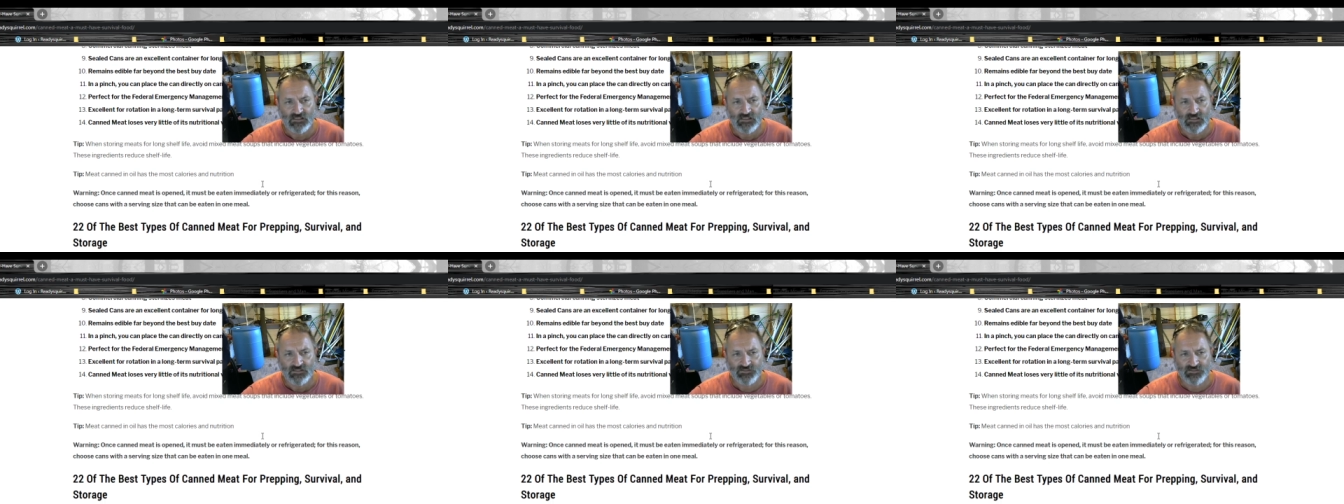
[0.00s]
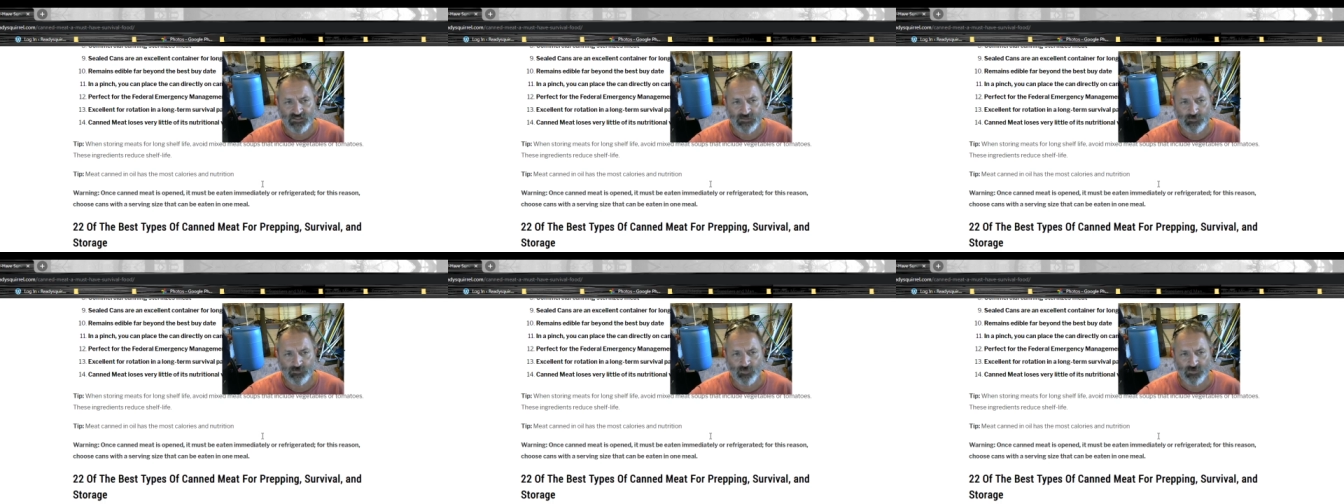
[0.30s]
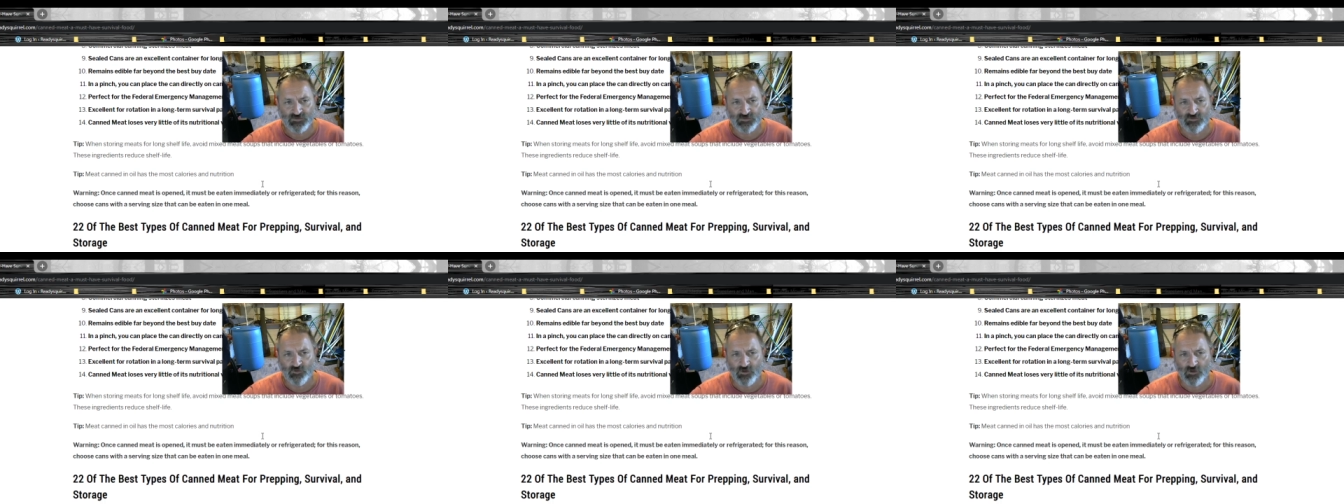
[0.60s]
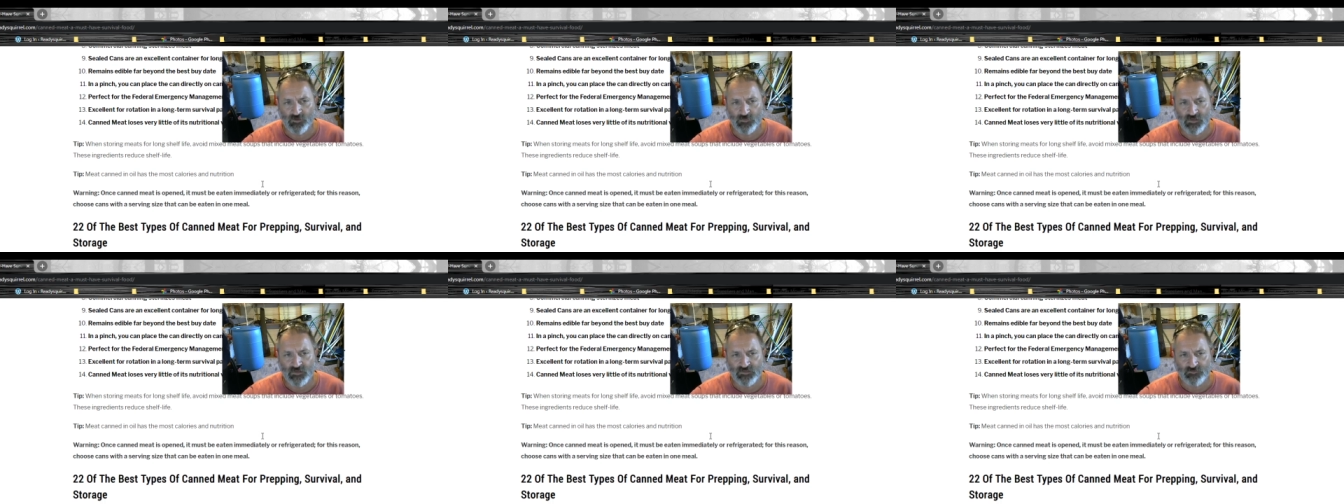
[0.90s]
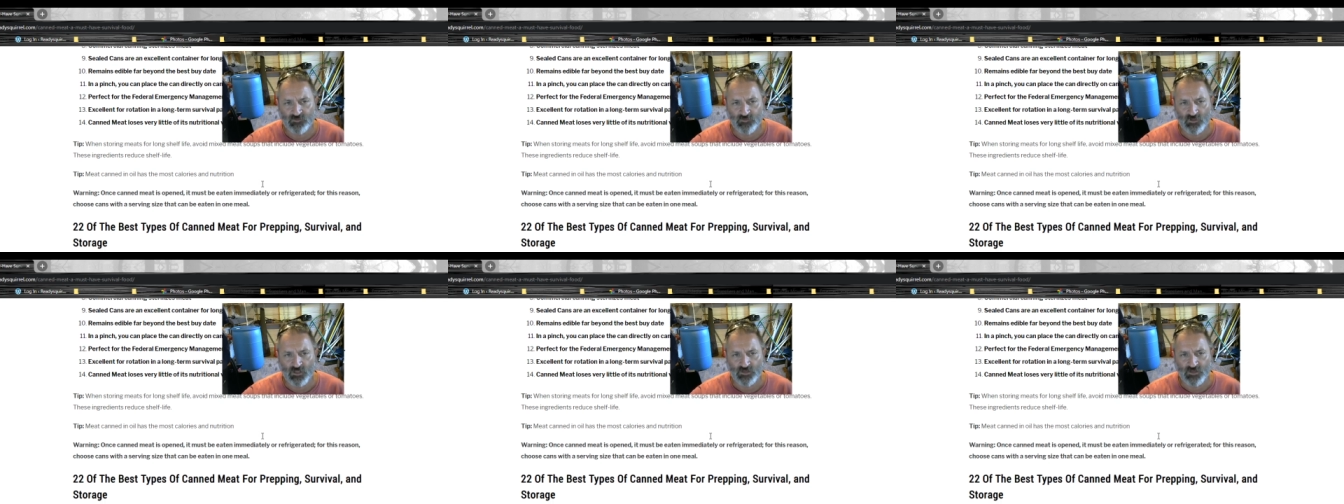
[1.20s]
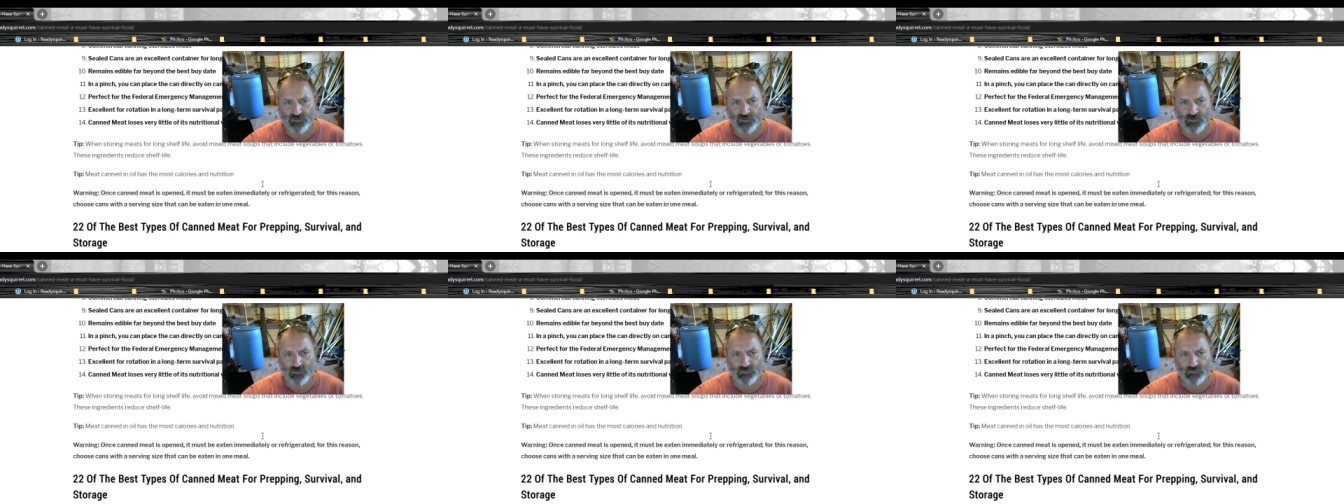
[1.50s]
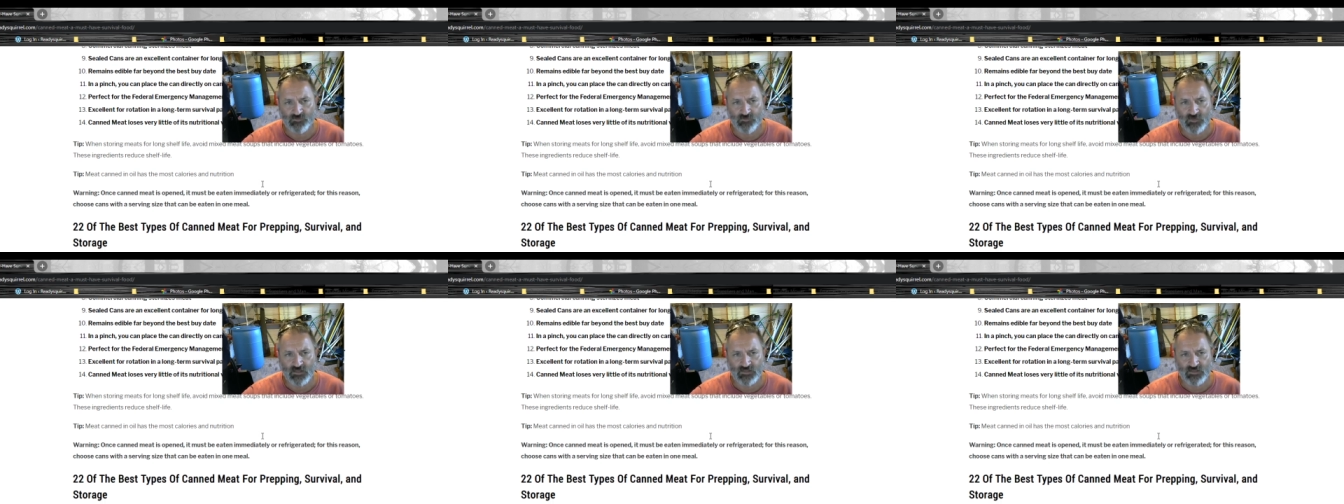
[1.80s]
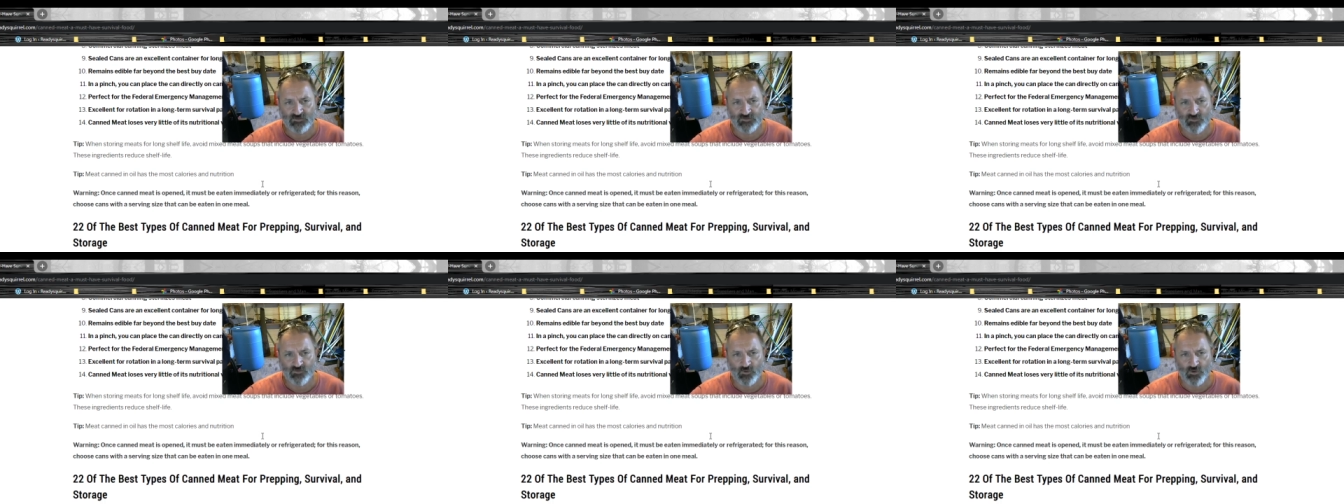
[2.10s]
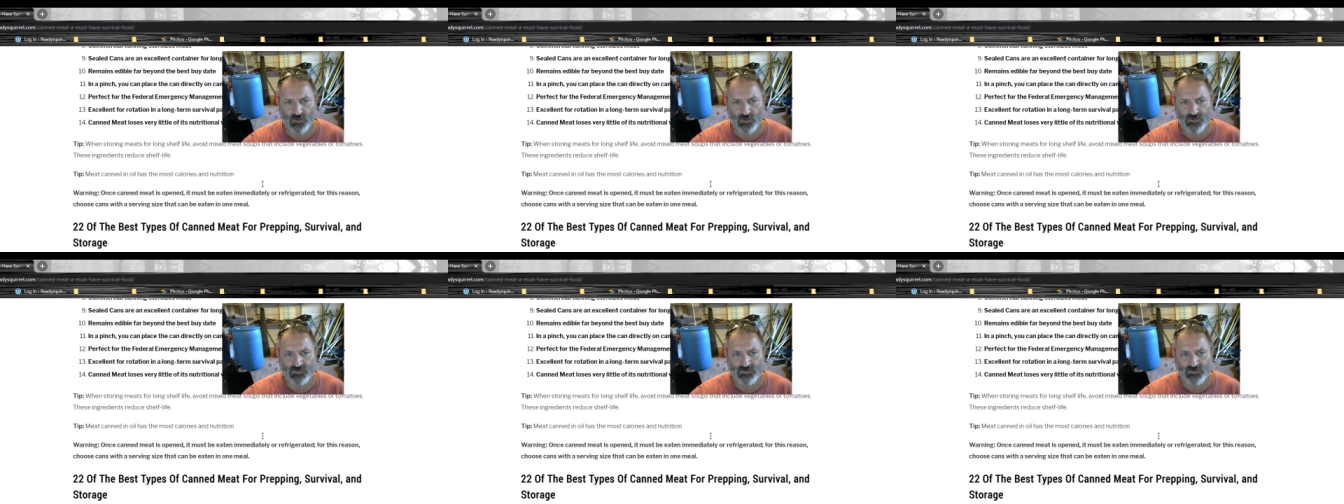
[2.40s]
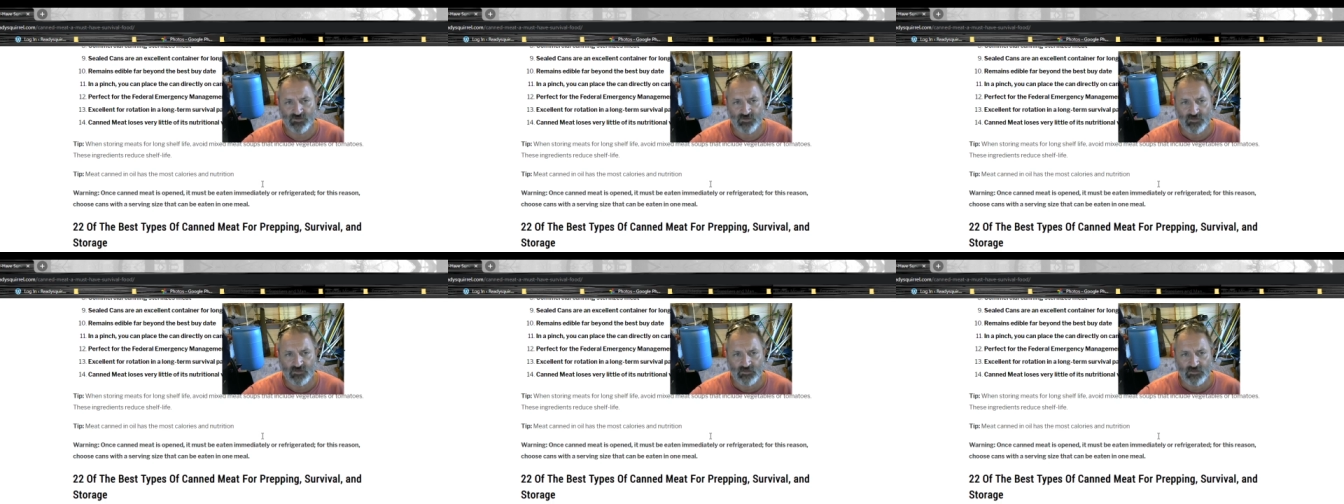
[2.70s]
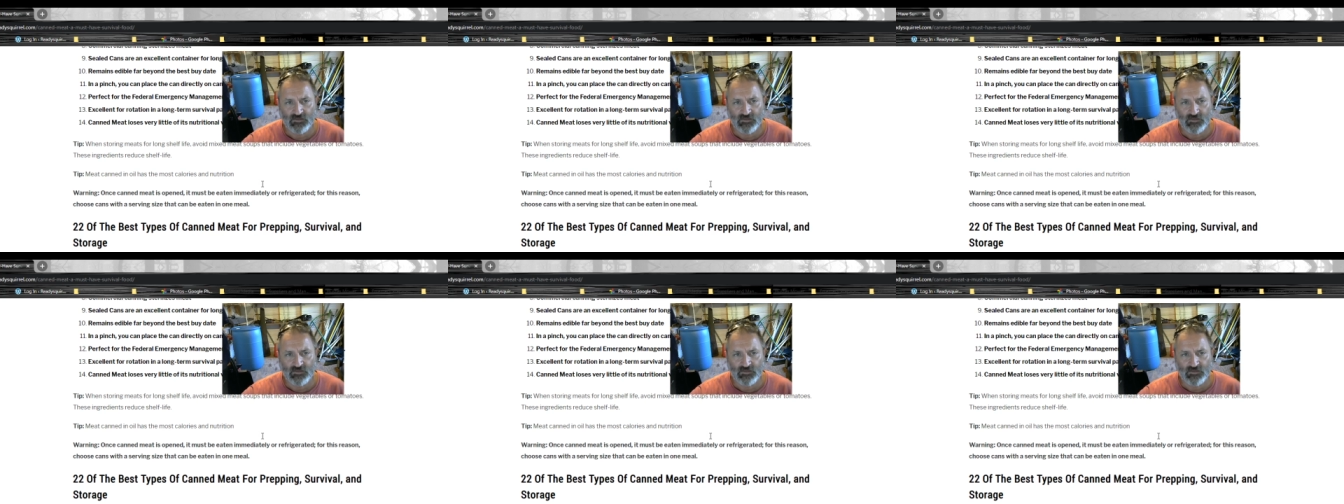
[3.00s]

Tip when storing meats for long-term uh, storage